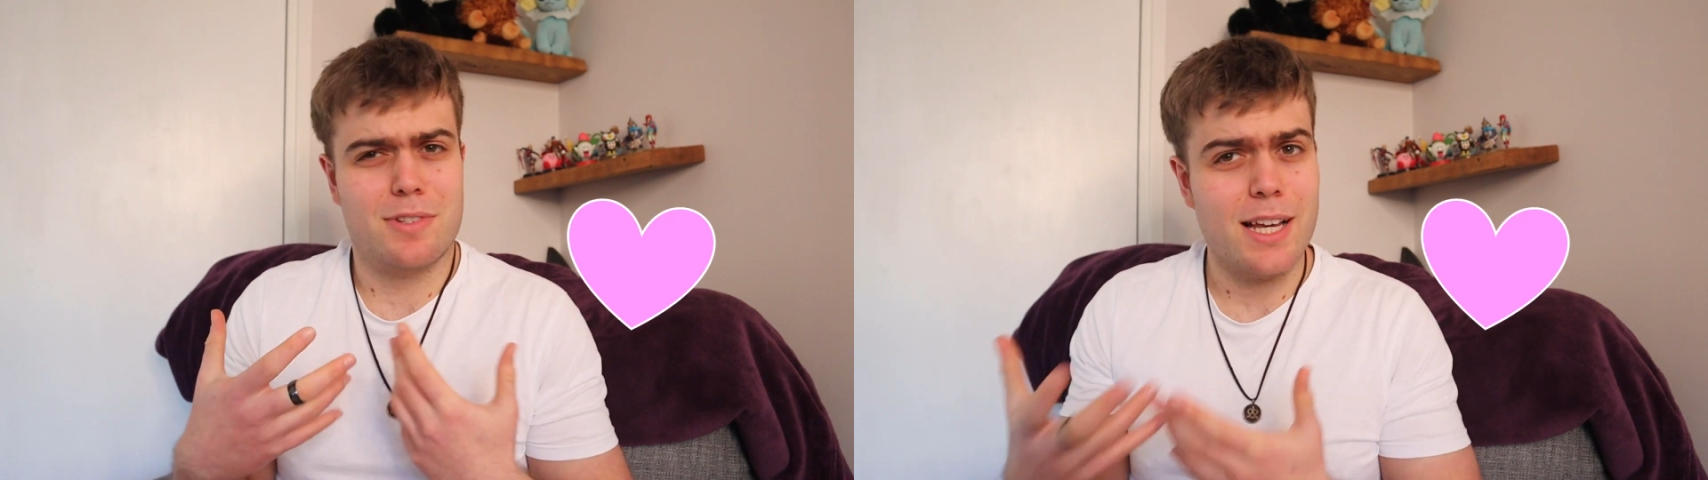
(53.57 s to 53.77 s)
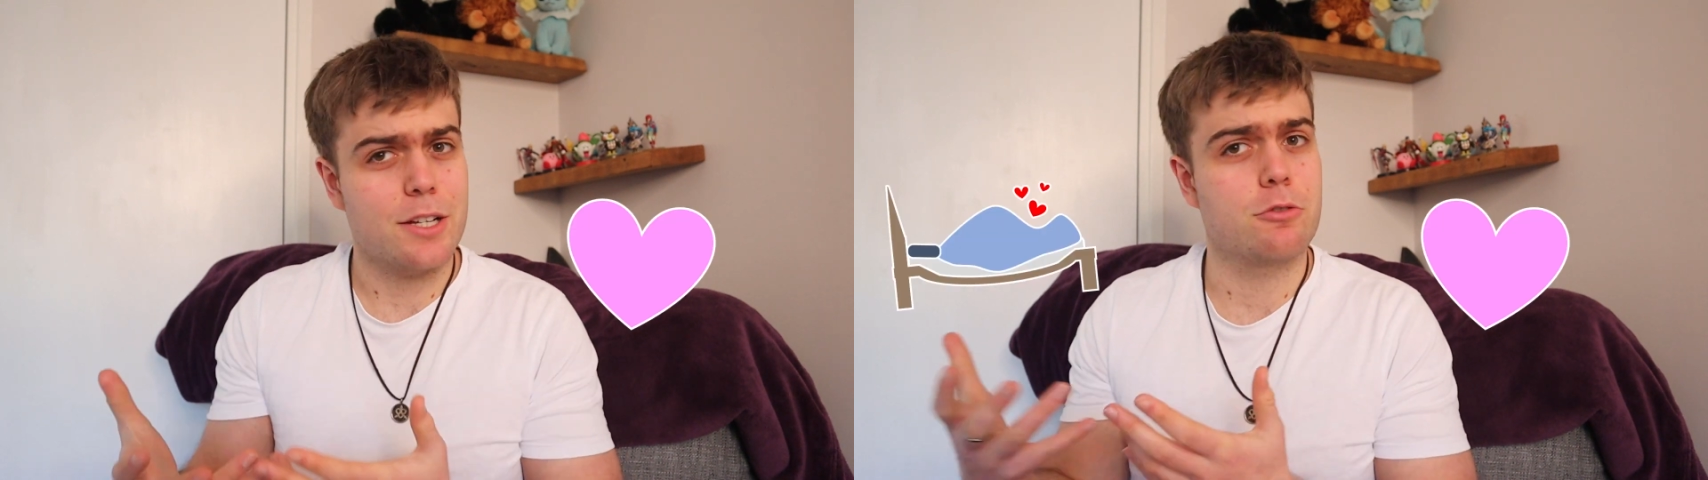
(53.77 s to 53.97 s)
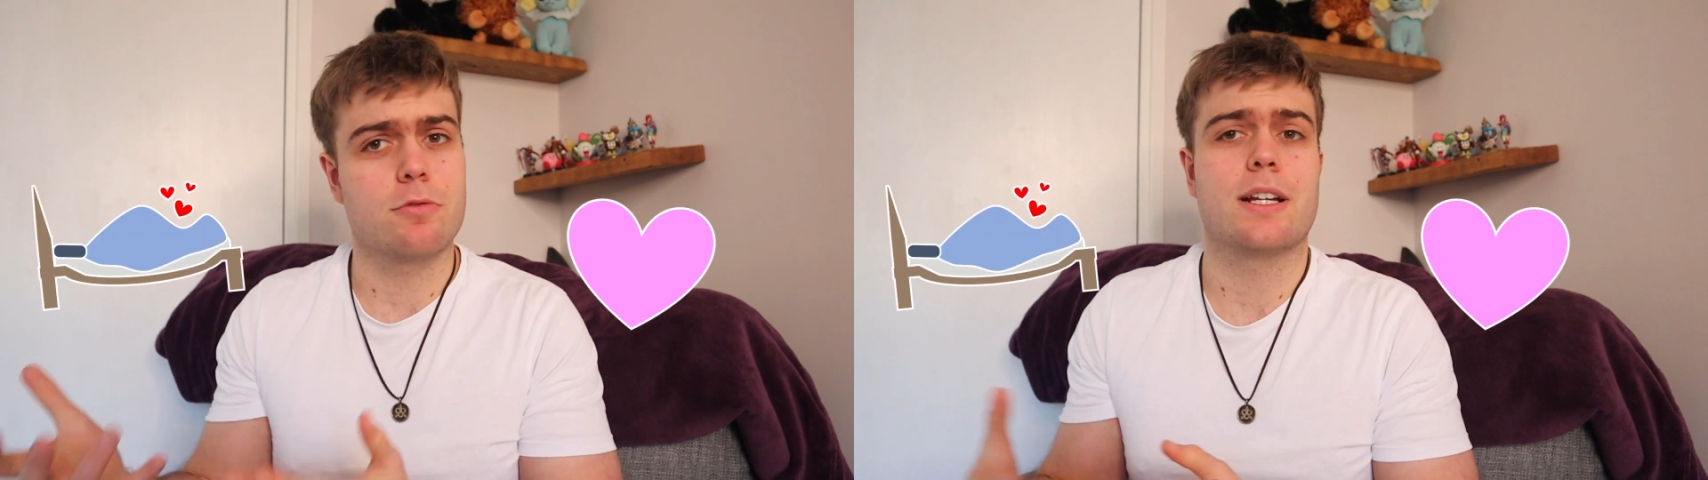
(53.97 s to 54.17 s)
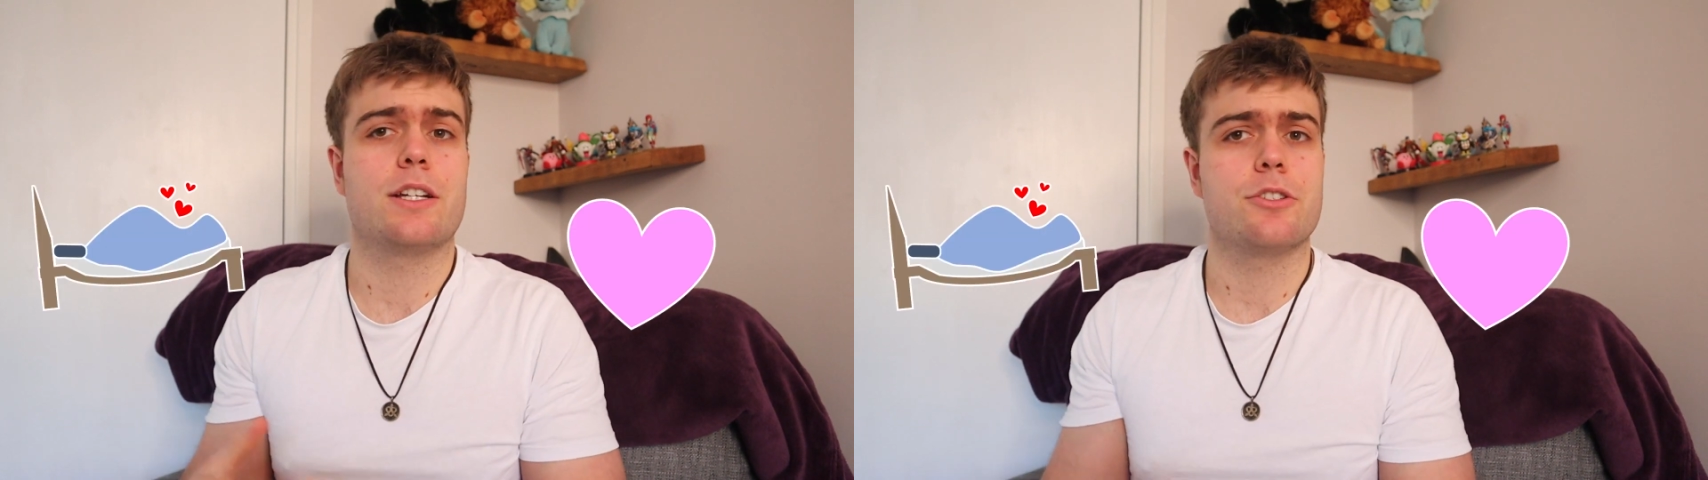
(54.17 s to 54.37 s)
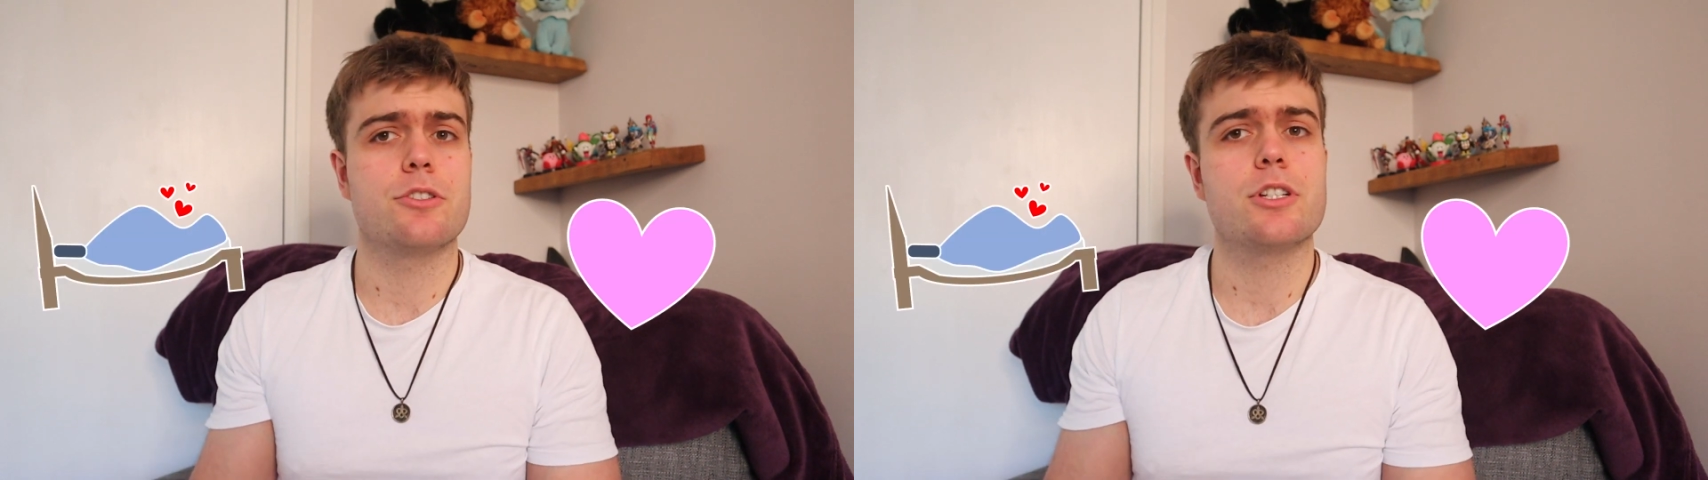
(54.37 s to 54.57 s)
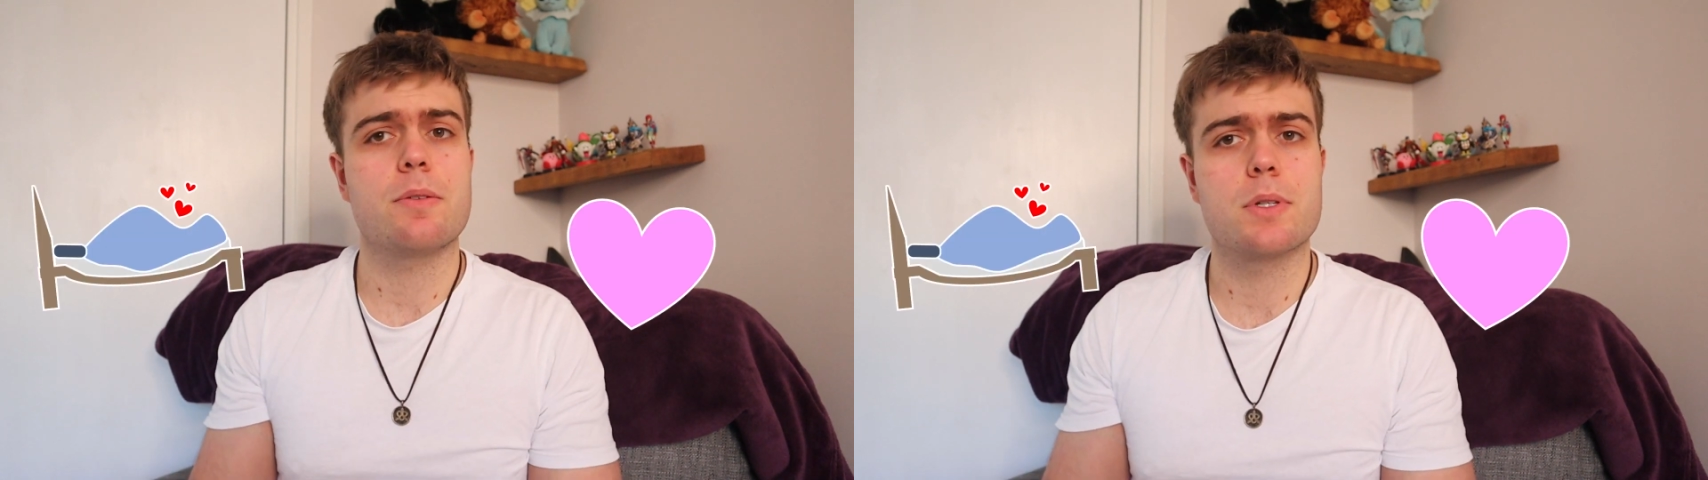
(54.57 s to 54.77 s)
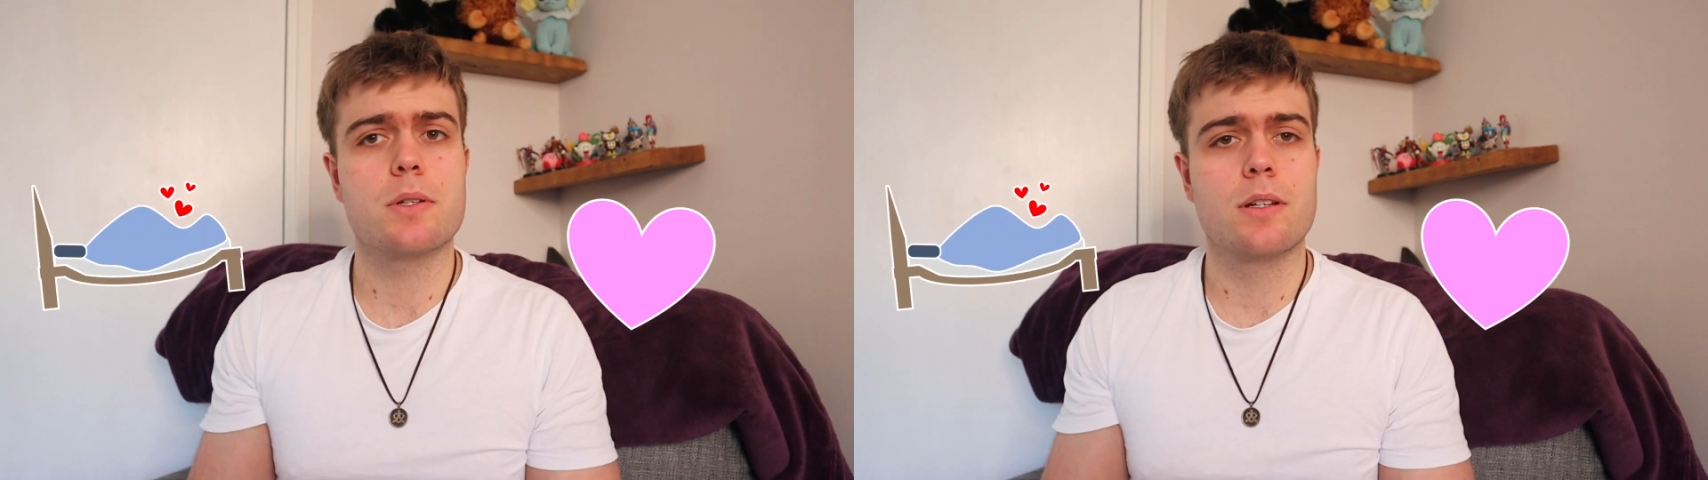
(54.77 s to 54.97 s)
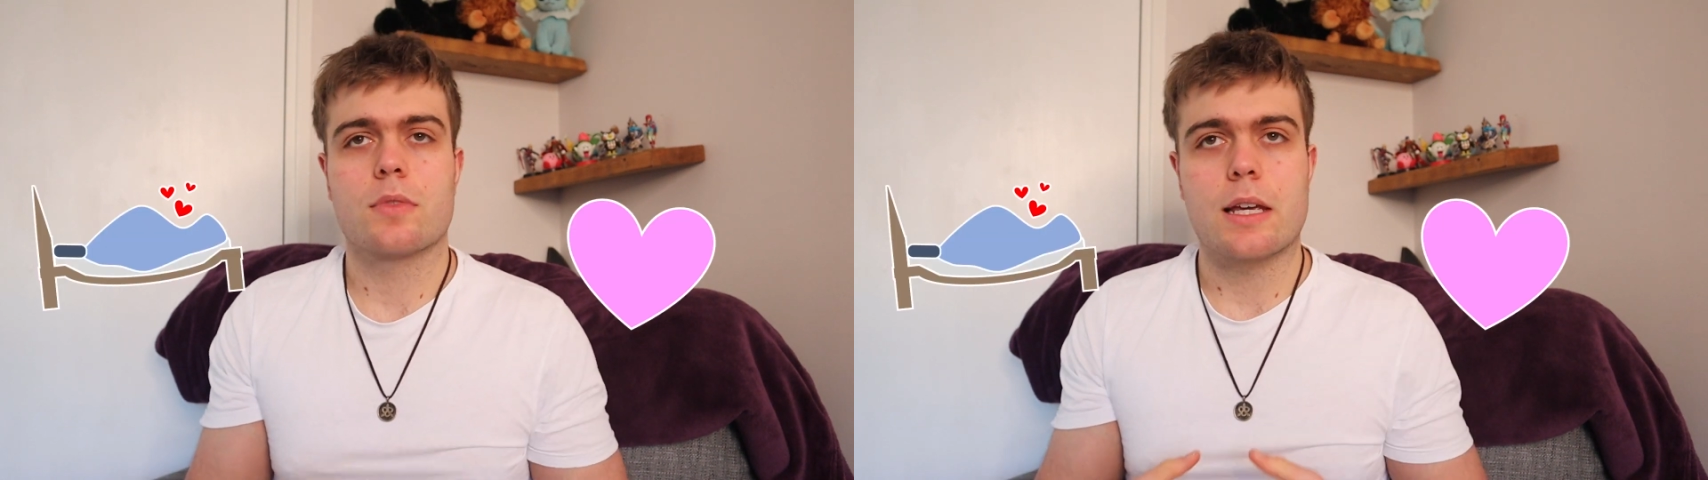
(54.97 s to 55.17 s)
sexual relationships.